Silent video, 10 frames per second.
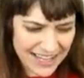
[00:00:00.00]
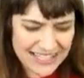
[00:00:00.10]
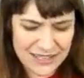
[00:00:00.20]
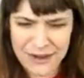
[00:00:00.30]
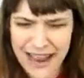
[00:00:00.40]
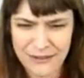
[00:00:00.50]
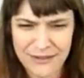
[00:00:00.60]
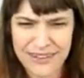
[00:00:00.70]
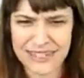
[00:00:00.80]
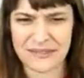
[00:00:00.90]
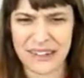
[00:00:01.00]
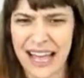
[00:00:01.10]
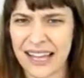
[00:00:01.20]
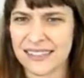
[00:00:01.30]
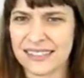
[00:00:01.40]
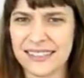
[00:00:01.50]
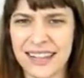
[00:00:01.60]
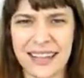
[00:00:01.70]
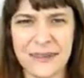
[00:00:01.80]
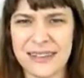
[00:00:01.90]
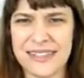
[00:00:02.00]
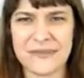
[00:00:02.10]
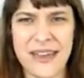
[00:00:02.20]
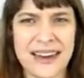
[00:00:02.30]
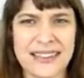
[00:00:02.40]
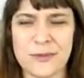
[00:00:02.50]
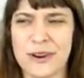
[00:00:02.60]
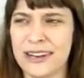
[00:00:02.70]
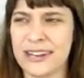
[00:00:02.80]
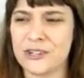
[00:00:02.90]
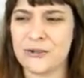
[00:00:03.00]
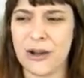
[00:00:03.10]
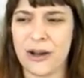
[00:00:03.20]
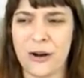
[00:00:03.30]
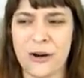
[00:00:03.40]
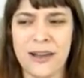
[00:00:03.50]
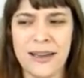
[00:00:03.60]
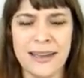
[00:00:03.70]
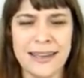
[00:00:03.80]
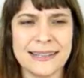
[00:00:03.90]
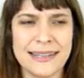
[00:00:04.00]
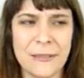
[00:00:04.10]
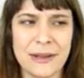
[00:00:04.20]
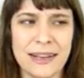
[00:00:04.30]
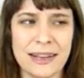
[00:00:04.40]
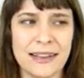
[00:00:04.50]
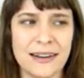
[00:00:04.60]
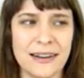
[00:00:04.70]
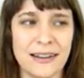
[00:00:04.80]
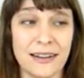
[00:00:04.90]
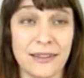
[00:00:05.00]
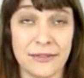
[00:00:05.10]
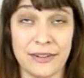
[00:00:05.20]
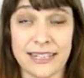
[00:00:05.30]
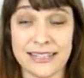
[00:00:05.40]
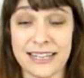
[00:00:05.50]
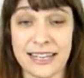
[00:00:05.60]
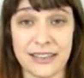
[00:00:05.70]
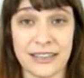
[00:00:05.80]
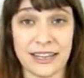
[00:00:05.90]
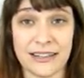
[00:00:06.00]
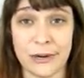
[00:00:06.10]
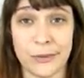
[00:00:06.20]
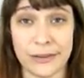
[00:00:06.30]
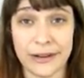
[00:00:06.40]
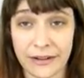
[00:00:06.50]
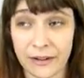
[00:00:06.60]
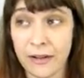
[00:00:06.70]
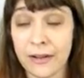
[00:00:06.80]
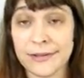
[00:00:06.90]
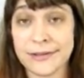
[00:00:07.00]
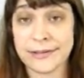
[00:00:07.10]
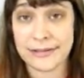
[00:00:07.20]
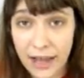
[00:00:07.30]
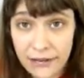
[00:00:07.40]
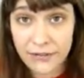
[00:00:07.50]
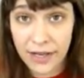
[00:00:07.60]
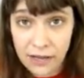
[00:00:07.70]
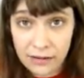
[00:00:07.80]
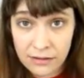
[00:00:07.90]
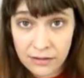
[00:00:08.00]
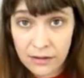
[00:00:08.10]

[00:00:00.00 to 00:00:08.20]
is around Devon. I mean, Devon is working at Jabot. He's coming in. Uh, he's seeing that things are real stuffy.